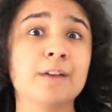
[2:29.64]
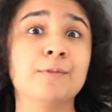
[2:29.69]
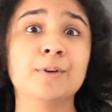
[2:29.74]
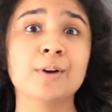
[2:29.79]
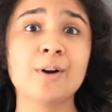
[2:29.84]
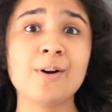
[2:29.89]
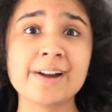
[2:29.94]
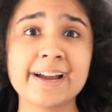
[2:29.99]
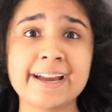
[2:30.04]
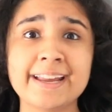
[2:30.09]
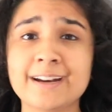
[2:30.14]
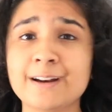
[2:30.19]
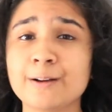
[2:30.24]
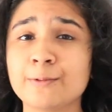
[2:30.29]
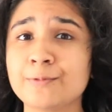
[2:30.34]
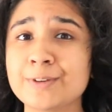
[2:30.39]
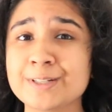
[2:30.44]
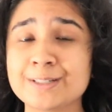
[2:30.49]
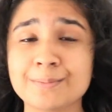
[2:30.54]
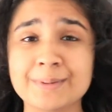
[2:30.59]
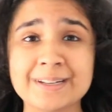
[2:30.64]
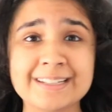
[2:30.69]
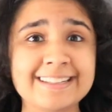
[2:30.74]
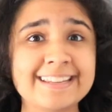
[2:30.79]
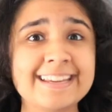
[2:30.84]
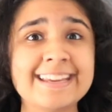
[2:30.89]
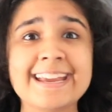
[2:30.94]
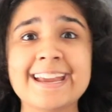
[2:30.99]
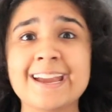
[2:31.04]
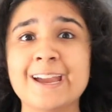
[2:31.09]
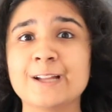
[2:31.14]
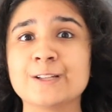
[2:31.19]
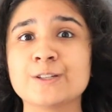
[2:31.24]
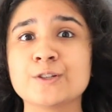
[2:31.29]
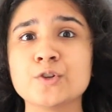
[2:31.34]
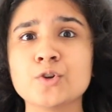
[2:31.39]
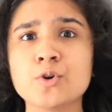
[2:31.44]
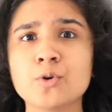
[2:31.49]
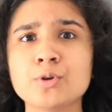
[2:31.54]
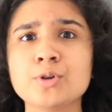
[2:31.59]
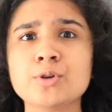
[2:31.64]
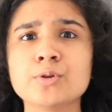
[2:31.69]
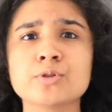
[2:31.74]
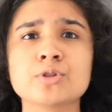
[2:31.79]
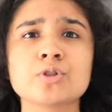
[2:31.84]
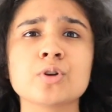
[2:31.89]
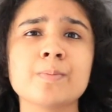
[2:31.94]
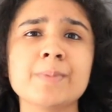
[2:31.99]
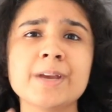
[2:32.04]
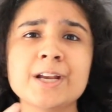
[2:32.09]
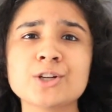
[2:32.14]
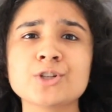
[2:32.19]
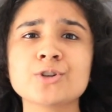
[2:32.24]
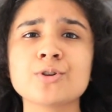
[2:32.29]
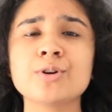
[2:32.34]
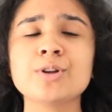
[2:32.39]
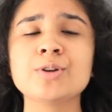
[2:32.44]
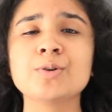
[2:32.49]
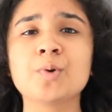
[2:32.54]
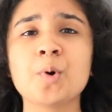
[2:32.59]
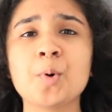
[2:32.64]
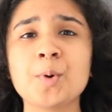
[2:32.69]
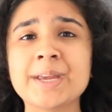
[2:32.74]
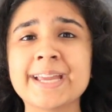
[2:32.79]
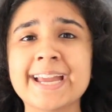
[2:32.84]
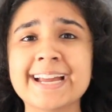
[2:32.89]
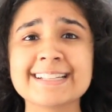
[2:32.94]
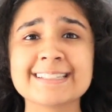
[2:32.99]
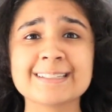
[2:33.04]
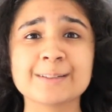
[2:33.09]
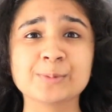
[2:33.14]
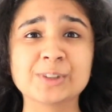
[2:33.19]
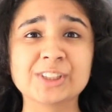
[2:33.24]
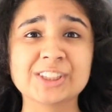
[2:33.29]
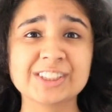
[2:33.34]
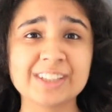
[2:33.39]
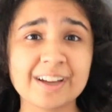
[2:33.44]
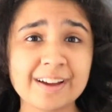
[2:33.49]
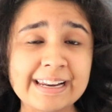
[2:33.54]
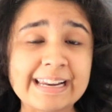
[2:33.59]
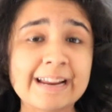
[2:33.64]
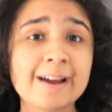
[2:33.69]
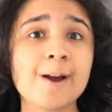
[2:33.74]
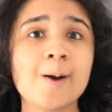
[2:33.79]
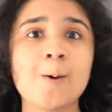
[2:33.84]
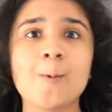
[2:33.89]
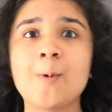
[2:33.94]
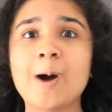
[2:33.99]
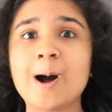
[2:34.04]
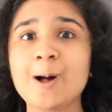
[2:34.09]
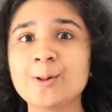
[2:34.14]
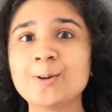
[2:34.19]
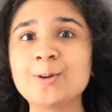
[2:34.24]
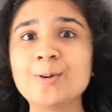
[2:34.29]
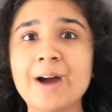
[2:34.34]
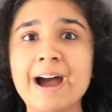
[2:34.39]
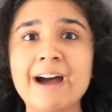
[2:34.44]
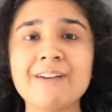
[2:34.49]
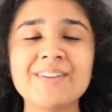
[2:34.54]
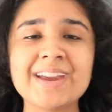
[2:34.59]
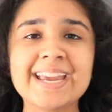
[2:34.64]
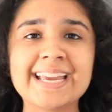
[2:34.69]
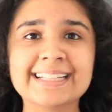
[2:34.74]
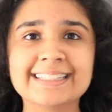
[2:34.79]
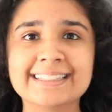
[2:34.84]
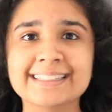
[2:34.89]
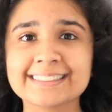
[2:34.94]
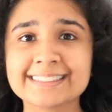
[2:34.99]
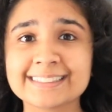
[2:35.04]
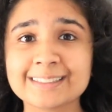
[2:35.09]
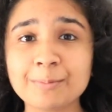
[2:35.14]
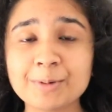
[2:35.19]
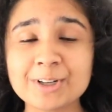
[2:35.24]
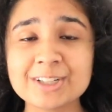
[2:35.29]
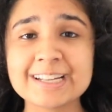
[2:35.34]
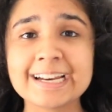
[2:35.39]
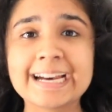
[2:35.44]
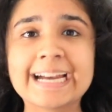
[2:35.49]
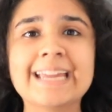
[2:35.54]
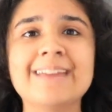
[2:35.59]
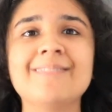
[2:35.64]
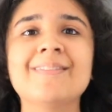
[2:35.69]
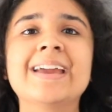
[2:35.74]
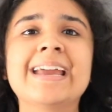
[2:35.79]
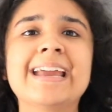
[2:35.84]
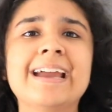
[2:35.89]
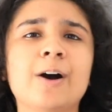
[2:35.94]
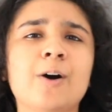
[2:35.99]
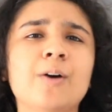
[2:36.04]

if you're not getting enough vitamin D, it's no use. So make sure you go and get some sun while you have it in the summertime.